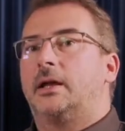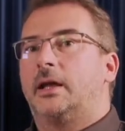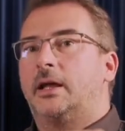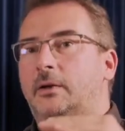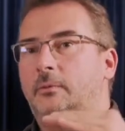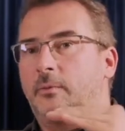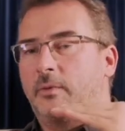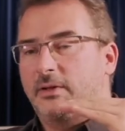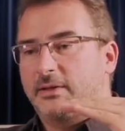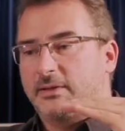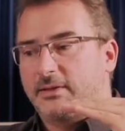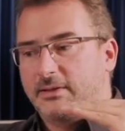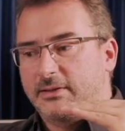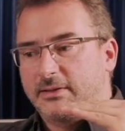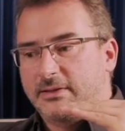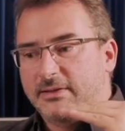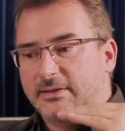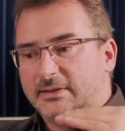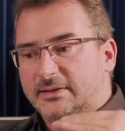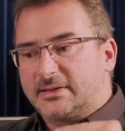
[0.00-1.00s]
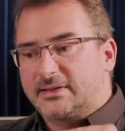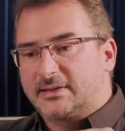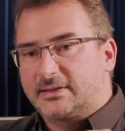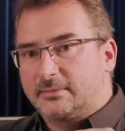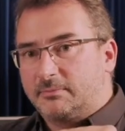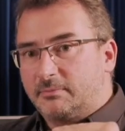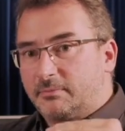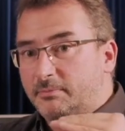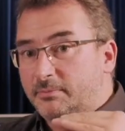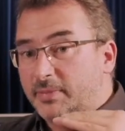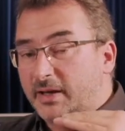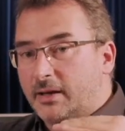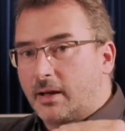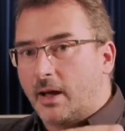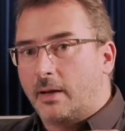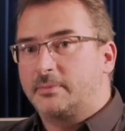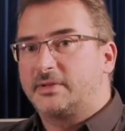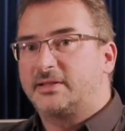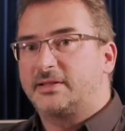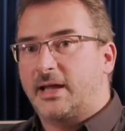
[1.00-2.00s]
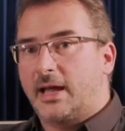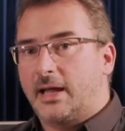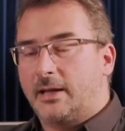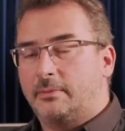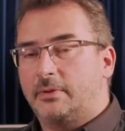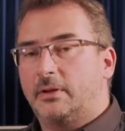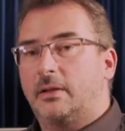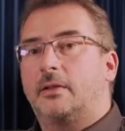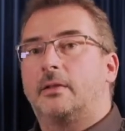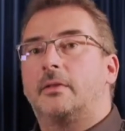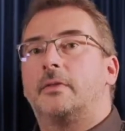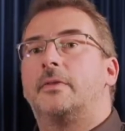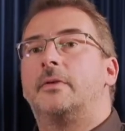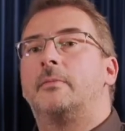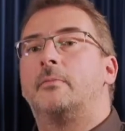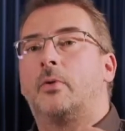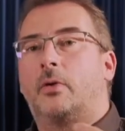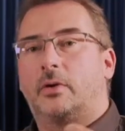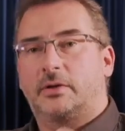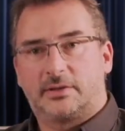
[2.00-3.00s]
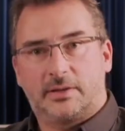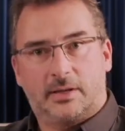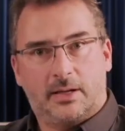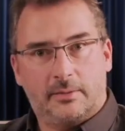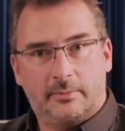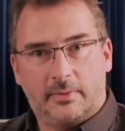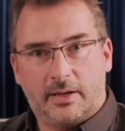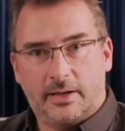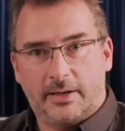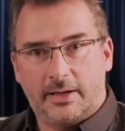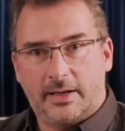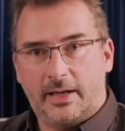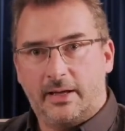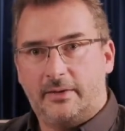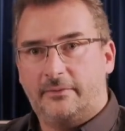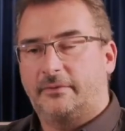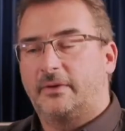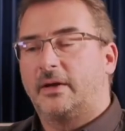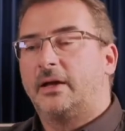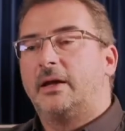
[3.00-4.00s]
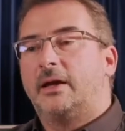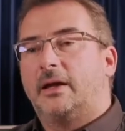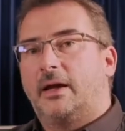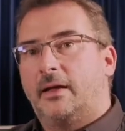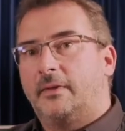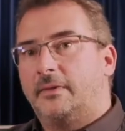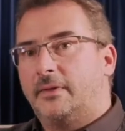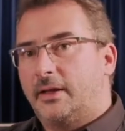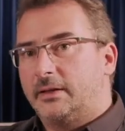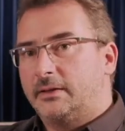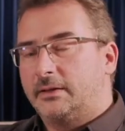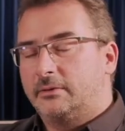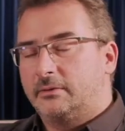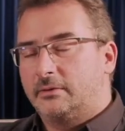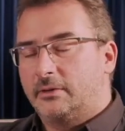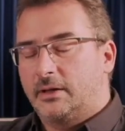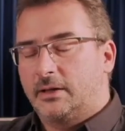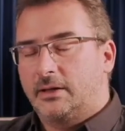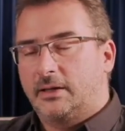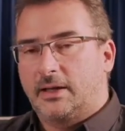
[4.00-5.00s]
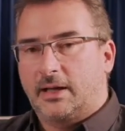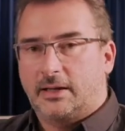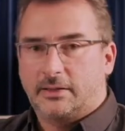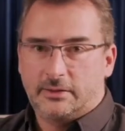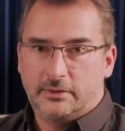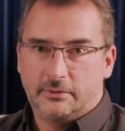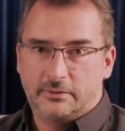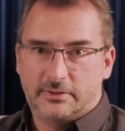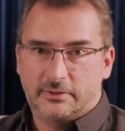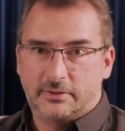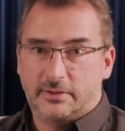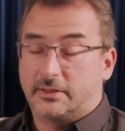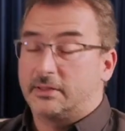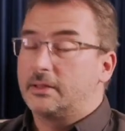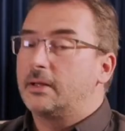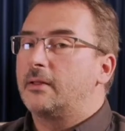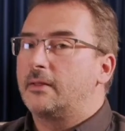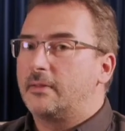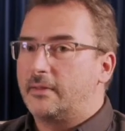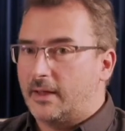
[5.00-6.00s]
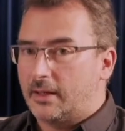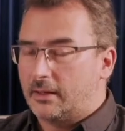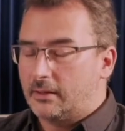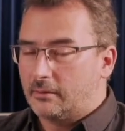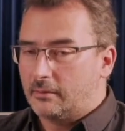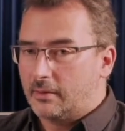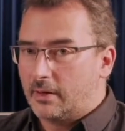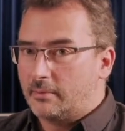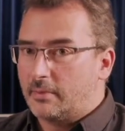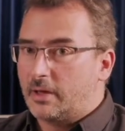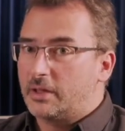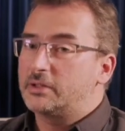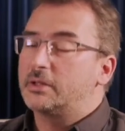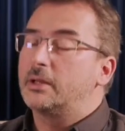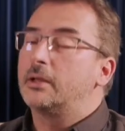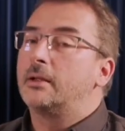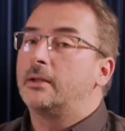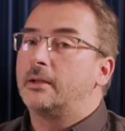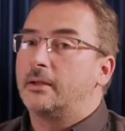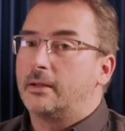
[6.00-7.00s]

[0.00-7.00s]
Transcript: It will become stable the more time I have, and then you get used to it. Thank you very much.